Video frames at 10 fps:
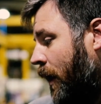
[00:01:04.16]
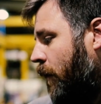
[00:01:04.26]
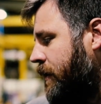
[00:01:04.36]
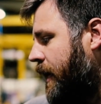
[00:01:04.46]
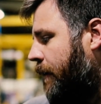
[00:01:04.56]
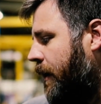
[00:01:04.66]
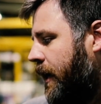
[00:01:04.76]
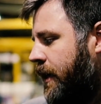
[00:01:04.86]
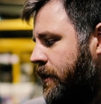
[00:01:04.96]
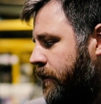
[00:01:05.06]
really what's happening
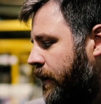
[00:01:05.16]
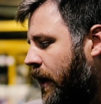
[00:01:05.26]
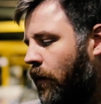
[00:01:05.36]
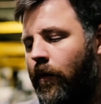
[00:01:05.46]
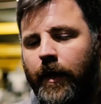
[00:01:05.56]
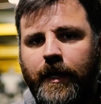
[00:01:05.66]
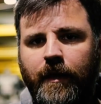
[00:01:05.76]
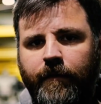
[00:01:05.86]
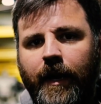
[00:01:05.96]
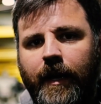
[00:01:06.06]
is you've got oil leaking
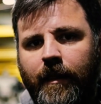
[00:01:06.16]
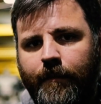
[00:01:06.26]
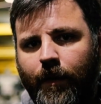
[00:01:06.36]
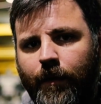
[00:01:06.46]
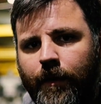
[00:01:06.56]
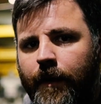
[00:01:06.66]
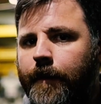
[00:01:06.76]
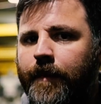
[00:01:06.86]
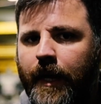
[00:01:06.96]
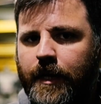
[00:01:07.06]
the valley of the motor
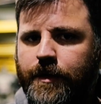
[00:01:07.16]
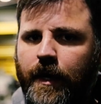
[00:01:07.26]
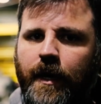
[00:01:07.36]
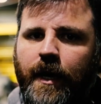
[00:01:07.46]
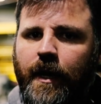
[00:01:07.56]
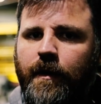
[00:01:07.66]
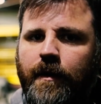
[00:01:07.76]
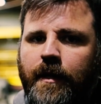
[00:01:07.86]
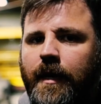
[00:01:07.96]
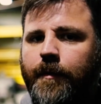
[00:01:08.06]
and it's draining down.
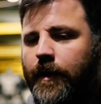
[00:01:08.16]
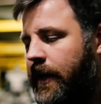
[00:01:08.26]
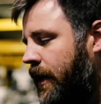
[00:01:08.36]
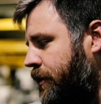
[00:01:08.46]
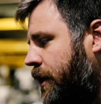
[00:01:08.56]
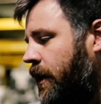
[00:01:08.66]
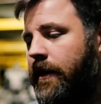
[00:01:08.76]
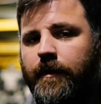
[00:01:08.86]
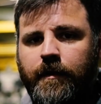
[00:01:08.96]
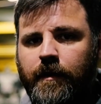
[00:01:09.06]
Come on in, I'll show you
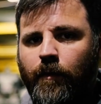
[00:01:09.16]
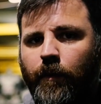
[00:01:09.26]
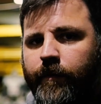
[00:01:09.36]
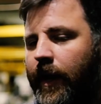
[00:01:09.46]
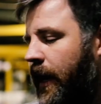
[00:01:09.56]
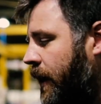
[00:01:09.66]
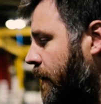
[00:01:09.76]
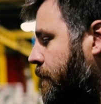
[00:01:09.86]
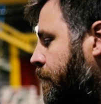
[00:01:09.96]
what we've got here.